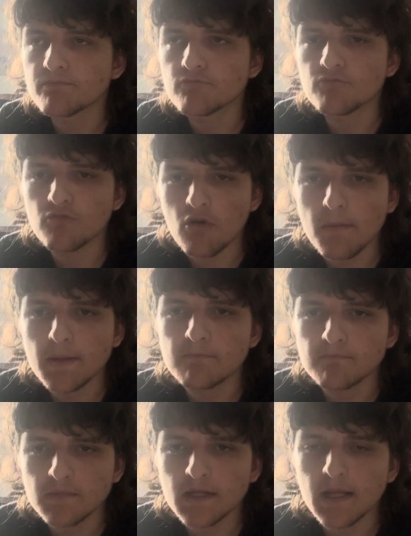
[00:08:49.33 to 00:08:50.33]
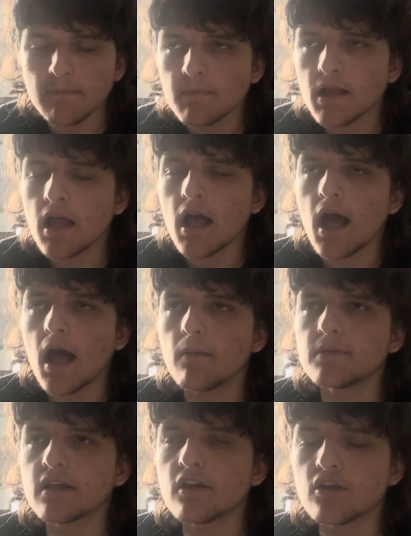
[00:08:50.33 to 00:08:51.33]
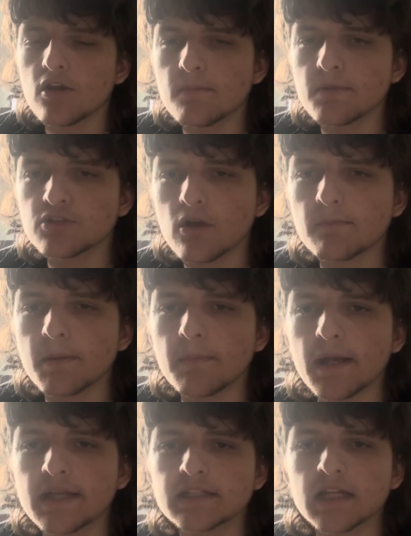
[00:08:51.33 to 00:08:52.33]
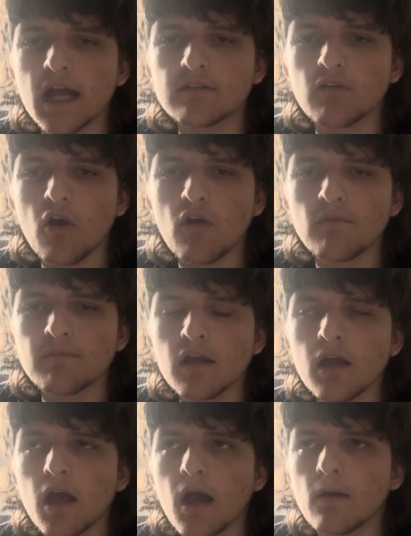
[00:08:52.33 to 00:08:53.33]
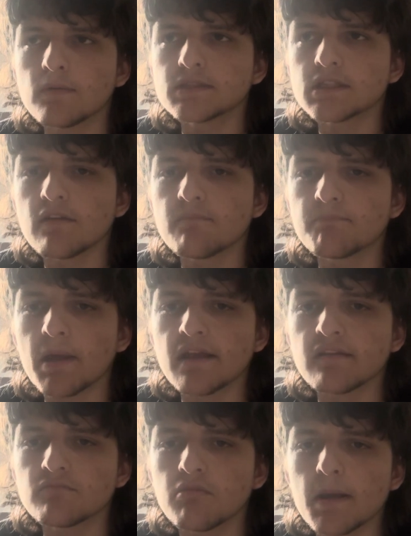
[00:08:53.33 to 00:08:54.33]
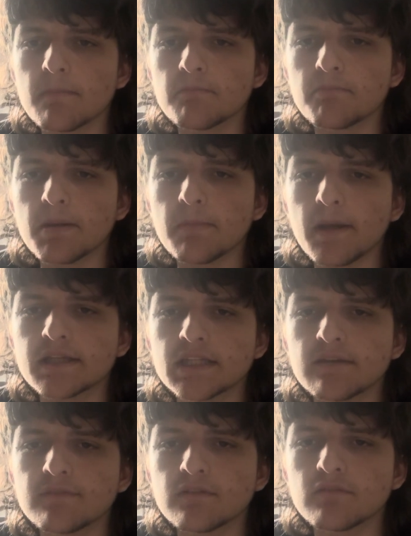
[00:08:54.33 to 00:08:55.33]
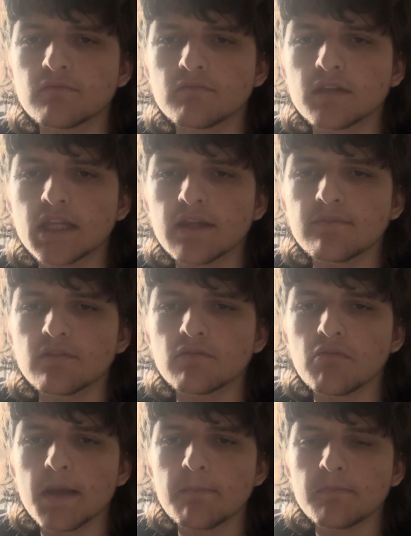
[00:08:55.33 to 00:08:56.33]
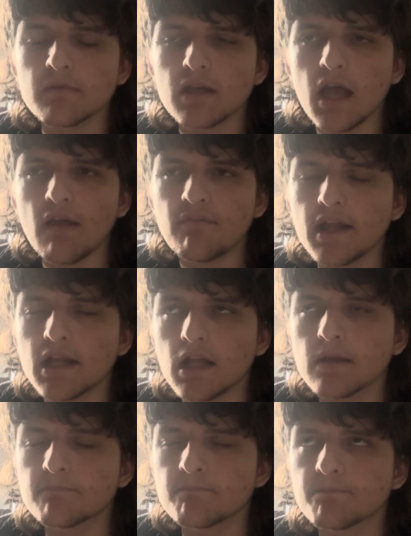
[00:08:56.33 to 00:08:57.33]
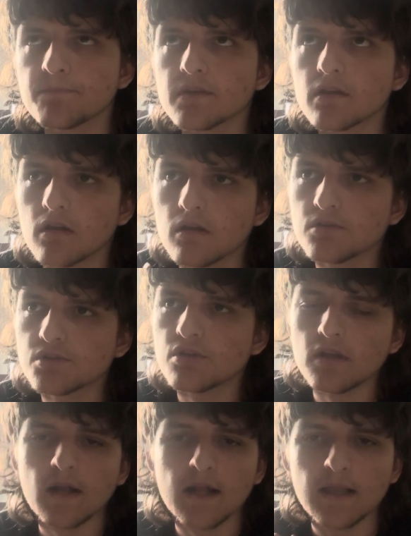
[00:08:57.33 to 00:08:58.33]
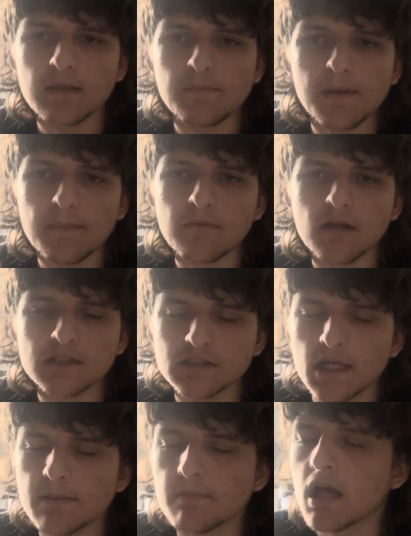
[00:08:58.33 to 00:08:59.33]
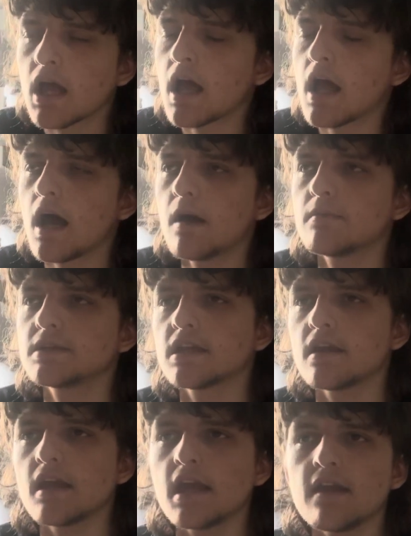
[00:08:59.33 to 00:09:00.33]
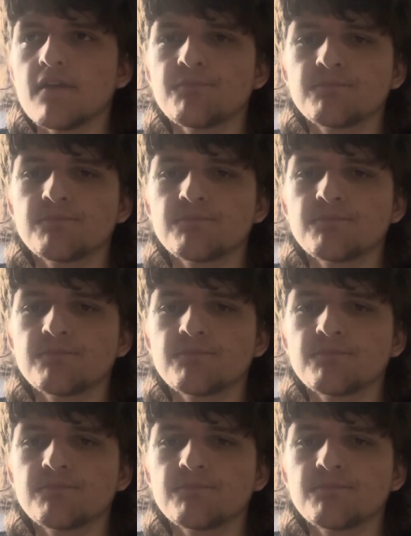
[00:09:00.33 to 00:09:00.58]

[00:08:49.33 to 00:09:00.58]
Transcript: Robbie, yeah. And we get Human Torch by Zach Croft, and we get Ben Grimm by Stephen Grimm, I think sure I can't remember last time. And we see